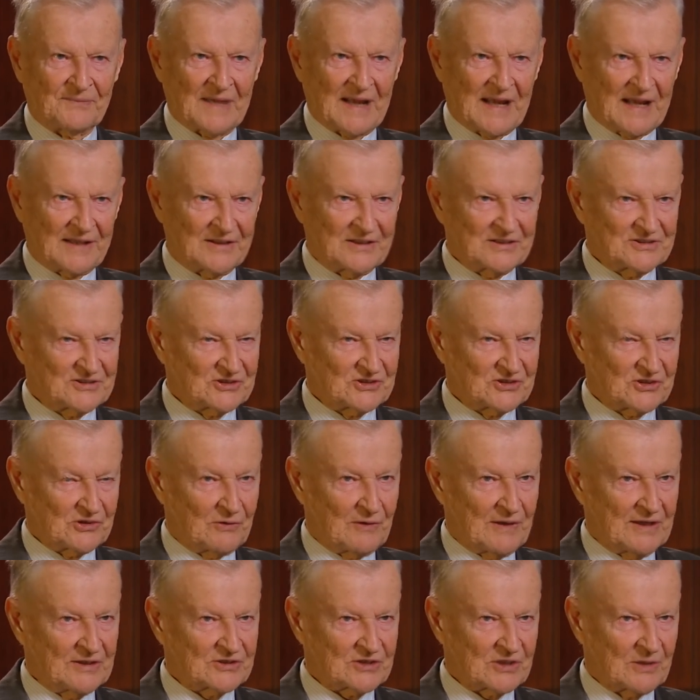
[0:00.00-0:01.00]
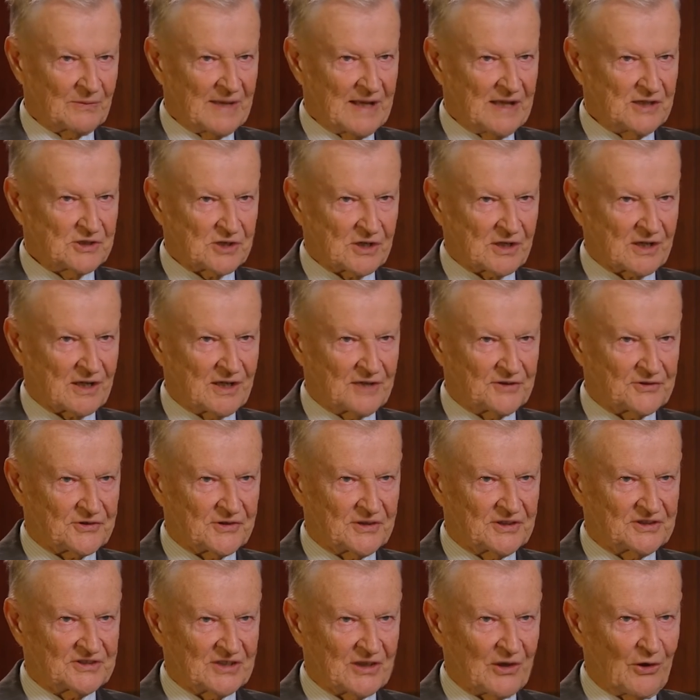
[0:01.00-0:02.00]
And this is the way some Asian
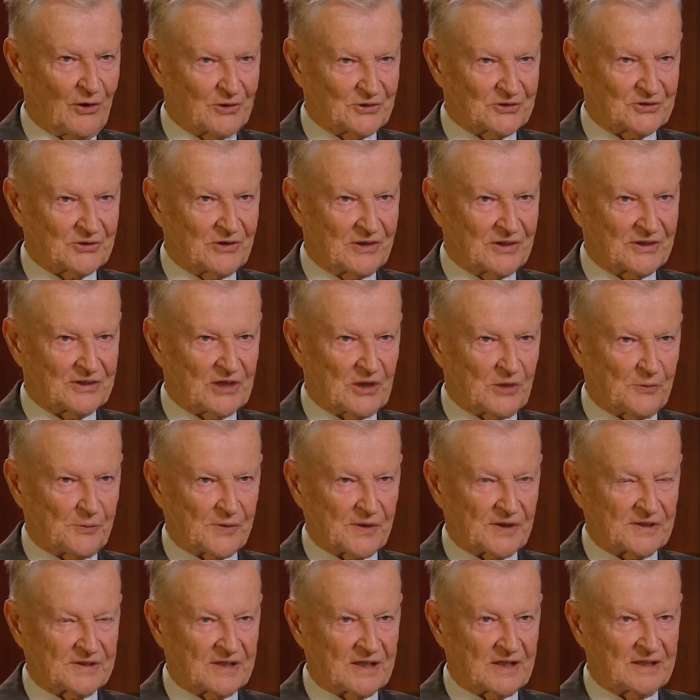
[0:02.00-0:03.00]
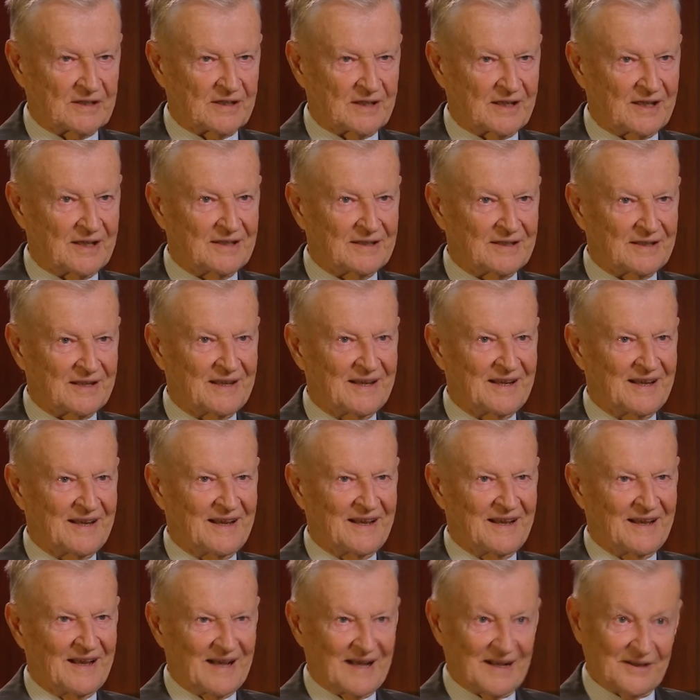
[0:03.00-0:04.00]
countries also interpreted it
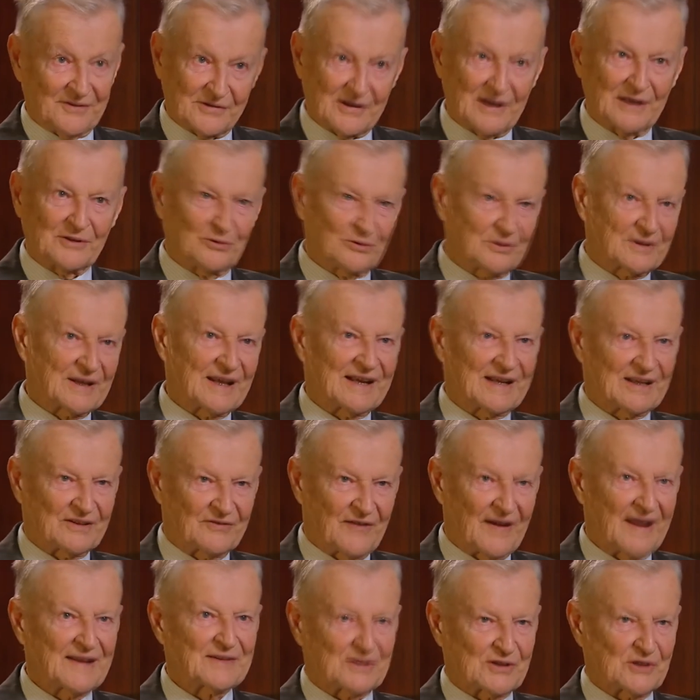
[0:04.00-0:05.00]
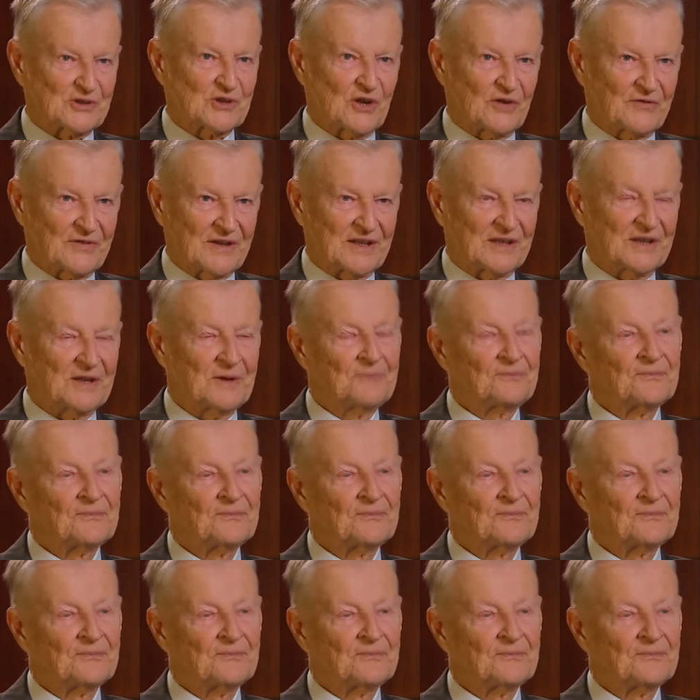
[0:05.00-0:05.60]
and tried to take advantage of it.